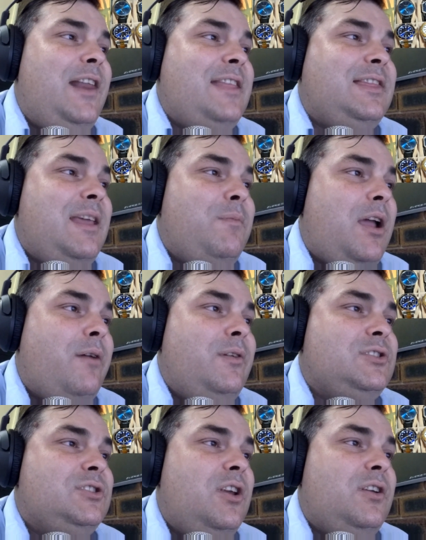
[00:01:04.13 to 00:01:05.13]
let them go
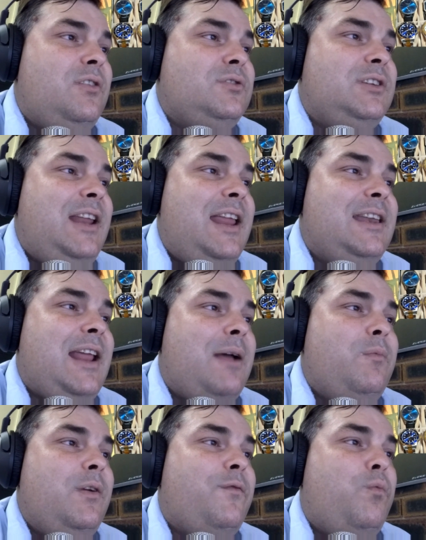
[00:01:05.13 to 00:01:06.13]
in circles and end
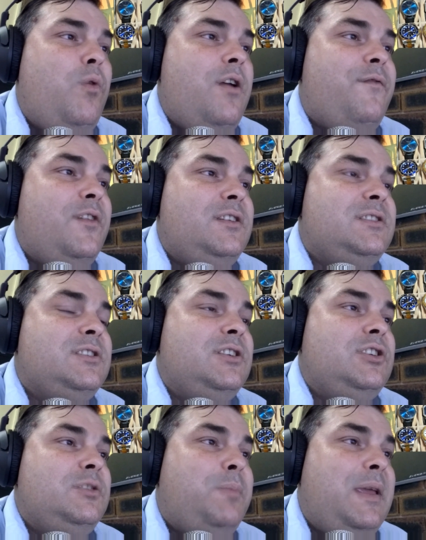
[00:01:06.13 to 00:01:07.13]
up with worthless
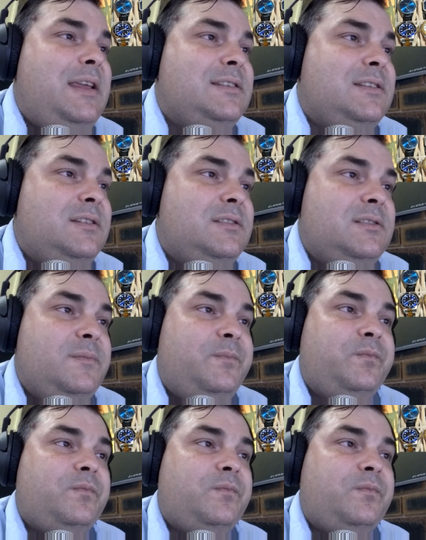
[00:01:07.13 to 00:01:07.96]
pieces.